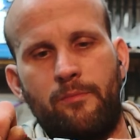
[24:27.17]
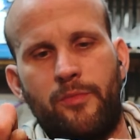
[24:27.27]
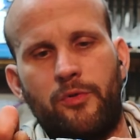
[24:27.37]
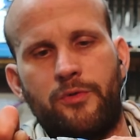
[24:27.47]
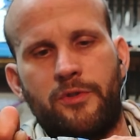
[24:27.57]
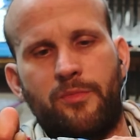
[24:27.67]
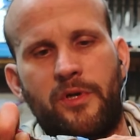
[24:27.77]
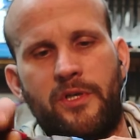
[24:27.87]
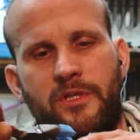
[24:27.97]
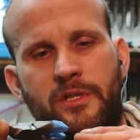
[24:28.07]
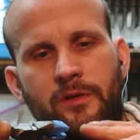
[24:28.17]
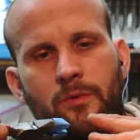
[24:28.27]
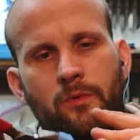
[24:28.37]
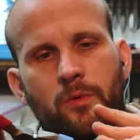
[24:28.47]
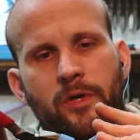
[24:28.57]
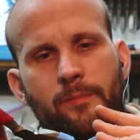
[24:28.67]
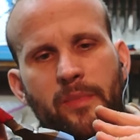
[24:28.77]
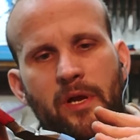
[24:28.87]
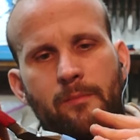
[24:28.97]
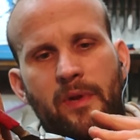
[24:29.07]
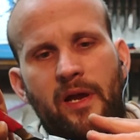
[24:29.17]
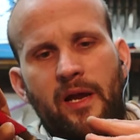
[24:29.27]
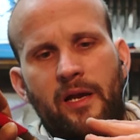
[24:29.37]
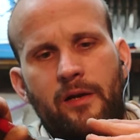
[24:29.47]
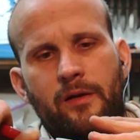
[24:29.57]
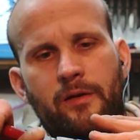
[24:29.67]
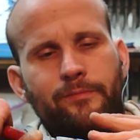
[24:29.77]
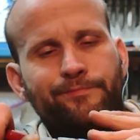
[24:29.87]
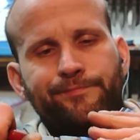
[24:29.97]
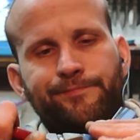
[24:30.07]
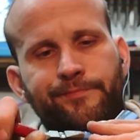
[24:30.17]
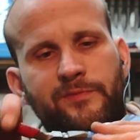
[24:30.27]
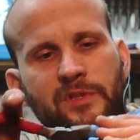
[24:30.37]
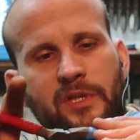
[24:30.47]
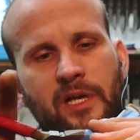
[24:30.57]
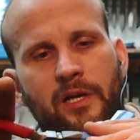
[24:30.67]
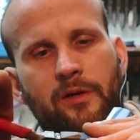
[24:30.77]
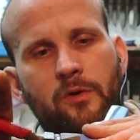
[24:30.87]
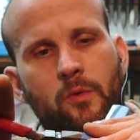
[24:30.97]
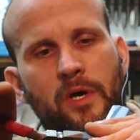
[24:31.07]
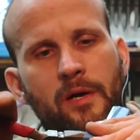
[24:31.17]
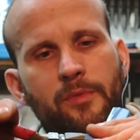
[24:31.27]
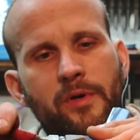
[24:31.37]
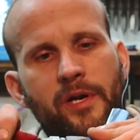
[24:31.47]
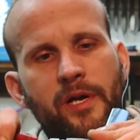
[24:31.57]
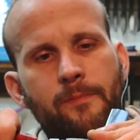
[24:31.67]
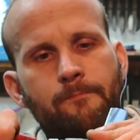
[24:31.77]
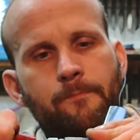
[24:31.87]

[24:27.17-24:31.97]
Blue spring steel will want to bend back, or it's not going to cooperate.